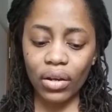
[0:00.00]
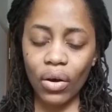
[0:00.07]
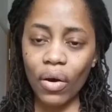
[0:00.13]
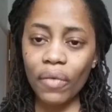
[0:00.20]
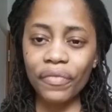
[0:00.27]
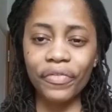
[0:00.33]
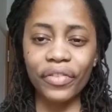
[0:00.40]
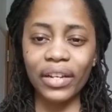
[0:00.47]

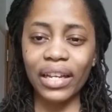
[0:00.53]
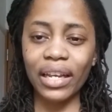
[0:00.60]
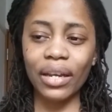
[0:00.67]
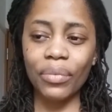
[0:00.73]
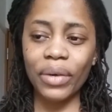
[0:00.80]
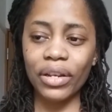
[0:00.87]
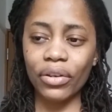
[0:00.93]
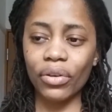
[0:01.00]

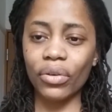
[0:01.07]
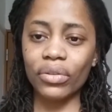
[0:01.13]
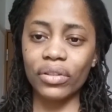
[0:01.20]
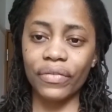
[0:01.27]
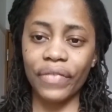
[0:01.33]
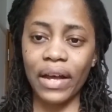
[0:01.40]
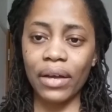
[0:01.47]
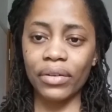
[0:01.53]
hopefully when you go
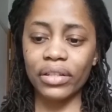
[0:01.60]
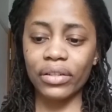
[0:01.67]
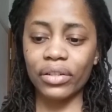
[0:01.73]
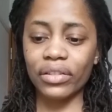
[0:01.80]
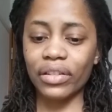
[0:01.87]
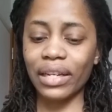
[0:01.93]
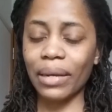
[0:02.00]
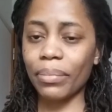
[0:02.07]
to file
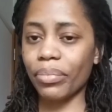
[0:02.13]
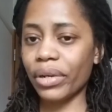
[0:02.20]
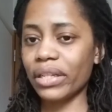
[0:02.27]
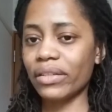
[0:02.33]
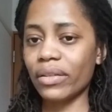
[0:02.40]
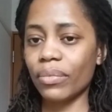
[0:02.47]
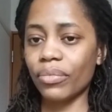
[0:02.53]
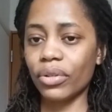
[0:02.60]
returns, you can
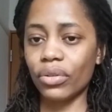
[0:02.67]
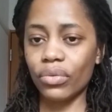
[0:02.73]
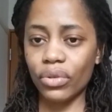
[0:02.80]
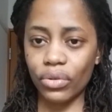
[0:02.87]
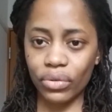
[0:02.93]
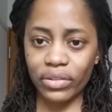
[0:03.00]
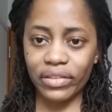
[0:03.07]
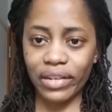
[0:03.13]
bring someone who
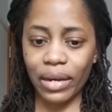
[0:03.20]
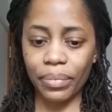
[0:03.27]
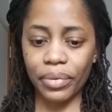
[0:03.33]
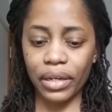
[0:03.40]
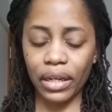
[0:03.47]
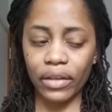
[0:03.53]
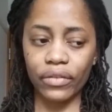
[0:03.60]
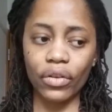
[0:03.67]
knows
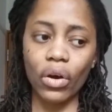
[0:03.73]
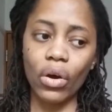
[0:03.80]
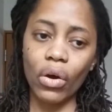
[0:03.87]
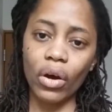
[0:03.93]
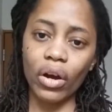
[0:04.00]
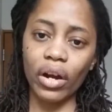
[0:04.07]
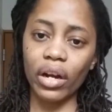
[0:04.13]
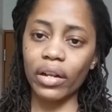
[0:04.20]
Japanese,
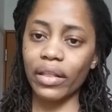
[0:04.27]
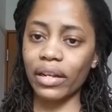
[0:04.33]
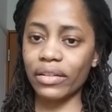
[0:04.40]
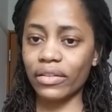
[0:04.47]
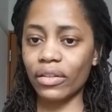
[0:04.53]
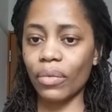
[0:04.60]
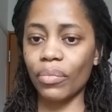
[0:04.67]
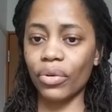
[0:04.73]
or
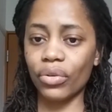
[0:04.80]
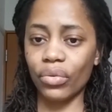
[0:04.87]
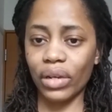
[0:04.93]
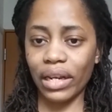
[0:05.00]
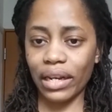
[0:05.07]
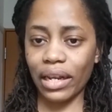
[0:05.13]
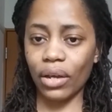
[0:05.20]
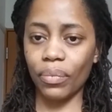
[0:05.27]
there's someone who
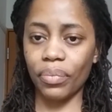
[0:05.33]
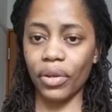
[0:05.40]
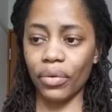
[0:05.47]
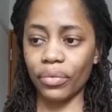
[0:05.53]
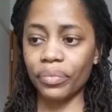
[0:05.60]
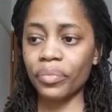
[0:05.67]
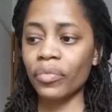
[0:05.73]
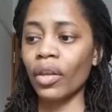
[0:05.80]
can help
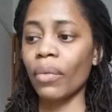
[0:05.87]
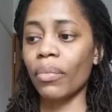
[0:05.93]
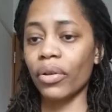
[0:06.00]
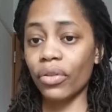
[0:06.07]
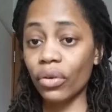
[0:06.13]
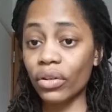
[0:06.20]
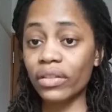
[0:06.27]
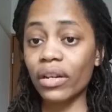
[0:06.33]
you.
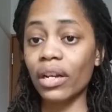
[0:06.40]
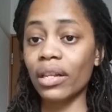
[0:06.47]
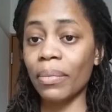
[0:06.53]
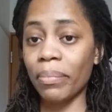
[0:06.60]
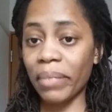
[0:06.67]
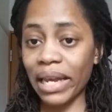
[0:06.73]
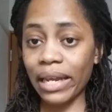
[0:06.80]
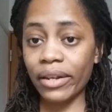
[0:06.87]
But those are the
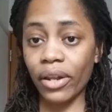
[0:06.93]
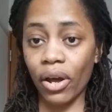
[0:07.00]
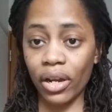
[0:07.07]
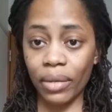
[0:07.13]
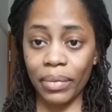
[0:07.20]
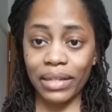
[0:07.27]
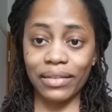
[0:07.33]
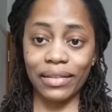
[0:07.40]
main
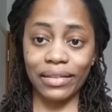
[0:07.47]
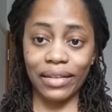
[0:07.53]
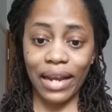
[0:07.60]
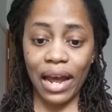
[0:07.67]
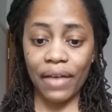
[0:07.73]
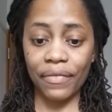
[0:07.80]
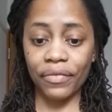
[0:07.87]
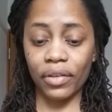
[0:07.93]
documents that
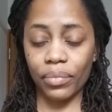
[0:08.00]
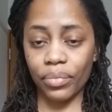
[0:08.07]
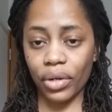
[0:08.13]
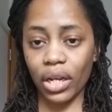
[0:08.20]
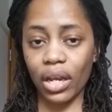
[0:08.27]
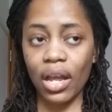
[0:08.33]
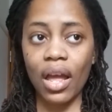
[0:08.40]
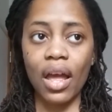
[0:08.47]
you have to
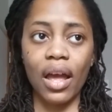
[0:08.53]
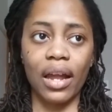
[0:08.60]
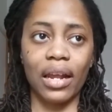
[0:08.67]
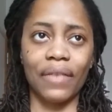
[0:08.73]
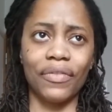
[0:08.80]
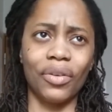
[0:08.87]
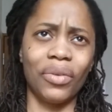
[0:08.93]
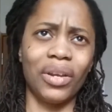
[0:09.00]
bring, and
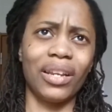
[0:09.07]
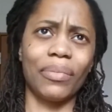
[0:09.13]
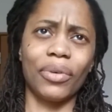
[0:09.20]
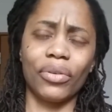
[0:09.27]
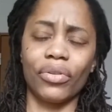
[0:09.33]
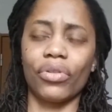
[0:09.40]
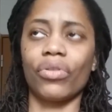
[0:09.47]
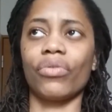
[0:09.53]
I have to wait
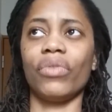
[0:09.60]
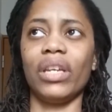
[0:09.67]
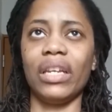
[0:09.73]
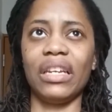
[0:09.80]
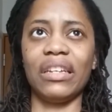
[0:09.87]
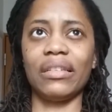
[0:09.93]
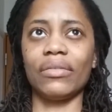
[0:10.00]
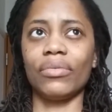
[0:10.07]
about
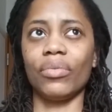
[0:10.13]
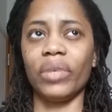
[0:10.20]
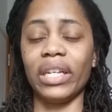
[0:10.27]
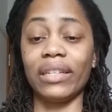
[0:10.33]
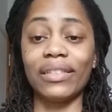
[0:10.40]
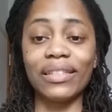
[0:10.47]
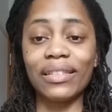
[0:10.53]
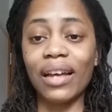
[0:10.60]
3
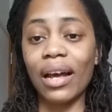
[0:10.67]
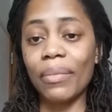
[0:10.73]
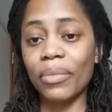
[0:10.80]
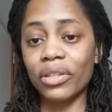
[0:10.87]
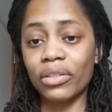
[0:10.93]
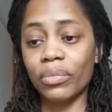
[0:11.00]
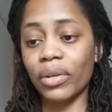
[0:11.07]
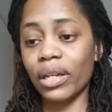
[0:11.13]
weeks. It's not
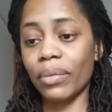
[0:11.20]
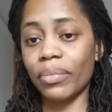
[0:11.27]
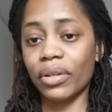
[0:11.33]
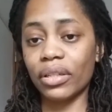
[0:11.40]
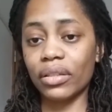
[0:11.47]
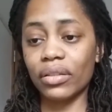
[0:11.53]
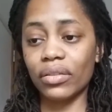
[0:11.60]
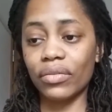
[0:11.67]
much money
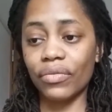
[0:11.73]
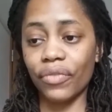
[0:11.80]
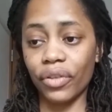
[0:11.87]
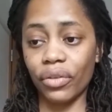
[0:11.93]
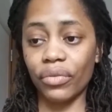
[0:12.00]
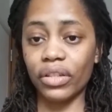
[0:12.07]
but for the